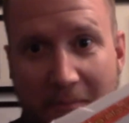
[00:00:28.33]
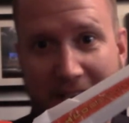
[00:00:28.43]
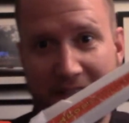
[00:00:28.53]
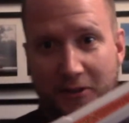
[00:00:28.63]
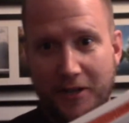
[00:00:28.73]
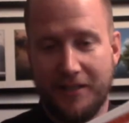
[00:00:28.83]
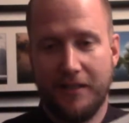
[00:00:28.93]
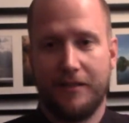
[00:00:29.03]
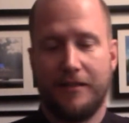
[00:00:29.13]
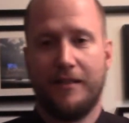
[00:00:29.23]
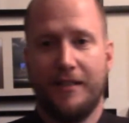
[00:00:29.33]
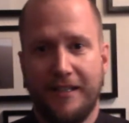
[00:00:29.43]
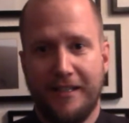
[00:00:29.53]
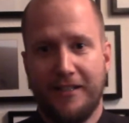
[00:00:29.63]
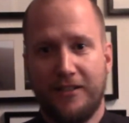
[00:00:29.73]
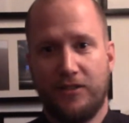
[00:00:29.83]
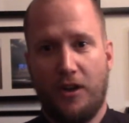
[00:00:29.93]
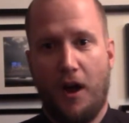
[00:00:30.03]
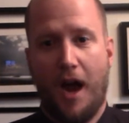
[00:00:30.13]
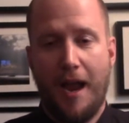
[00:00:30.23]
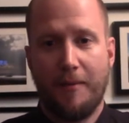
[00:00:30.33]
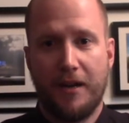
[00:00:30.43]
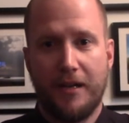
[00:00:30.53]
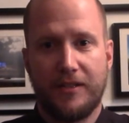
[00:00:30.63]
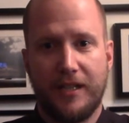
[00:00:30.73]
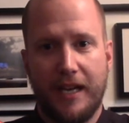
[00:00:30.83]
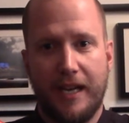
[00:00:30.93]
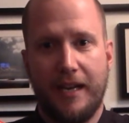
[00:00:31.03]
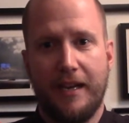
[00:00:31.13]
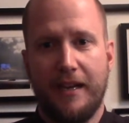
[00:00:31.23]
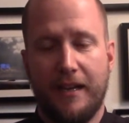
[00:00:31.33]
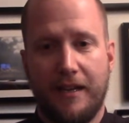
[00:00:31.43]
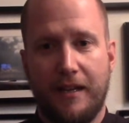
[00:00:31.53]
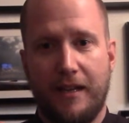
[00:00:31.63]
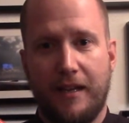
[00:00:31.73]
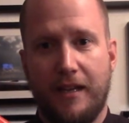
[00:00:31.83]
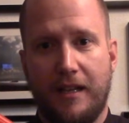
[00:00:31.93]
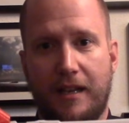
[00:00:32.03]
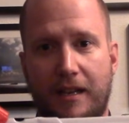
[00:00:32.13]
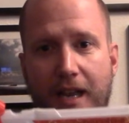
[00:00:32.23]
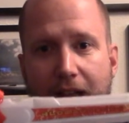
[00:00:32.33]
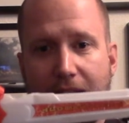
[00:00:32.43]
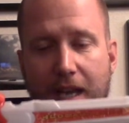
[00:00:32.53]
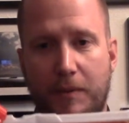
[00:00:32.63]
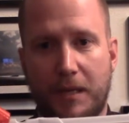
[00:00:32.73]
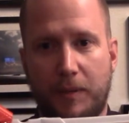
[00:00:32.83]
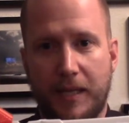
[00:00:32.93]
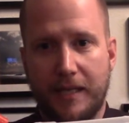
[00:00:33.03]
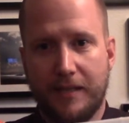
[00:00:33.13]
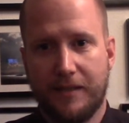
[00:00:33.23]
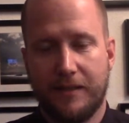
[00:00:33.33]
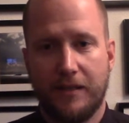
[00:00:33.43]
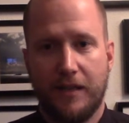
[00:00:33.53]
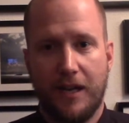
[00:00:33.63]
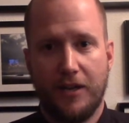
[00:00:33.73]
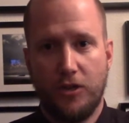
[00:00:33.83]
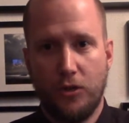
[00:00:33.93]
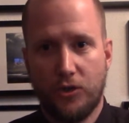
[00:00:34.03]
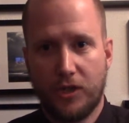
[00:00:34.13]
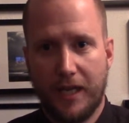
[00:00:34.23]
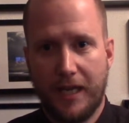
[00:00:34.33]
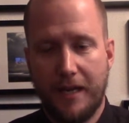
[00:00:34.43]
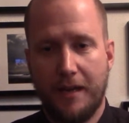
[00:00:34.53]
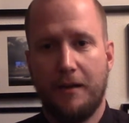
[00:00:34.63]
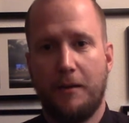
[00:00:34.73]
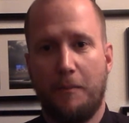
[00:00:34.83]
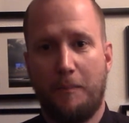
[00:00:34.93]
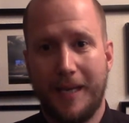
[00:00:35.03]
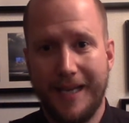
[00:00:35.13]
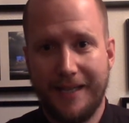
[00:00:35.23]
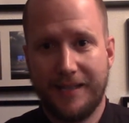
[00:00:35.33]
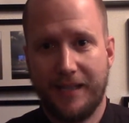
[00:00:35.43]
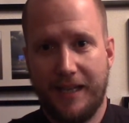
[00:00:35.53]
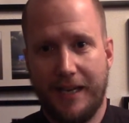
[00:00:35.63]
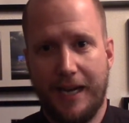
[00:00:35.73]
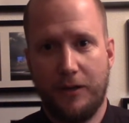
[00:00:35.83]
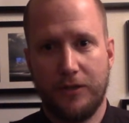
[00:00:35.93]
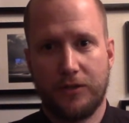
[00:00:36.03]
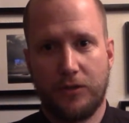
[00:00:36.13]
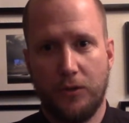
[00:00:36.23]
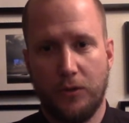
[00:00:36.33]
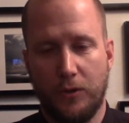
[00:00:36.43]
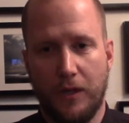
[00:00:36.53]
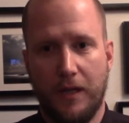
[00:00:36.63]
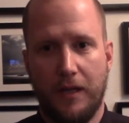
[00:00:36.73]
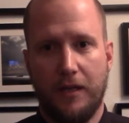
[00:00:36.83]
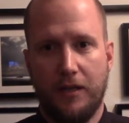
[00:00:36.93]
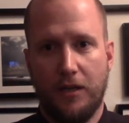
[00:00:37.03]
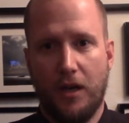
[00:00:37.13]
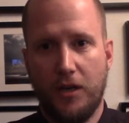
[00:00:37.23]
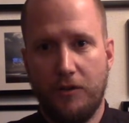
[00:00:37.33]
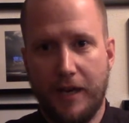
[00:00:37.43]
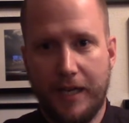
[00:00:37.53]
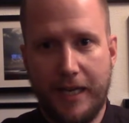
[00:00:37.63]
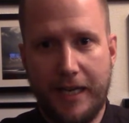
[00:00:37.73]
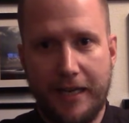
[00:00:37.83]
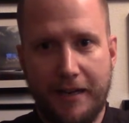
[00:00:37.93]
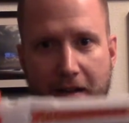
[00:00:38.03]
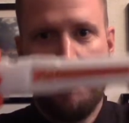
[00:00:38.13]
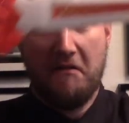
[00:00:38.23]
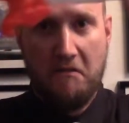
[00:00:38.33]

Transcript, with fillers: makes noises. So I'm going to say, let there be peace, and you say, peace in our school. Are you ready?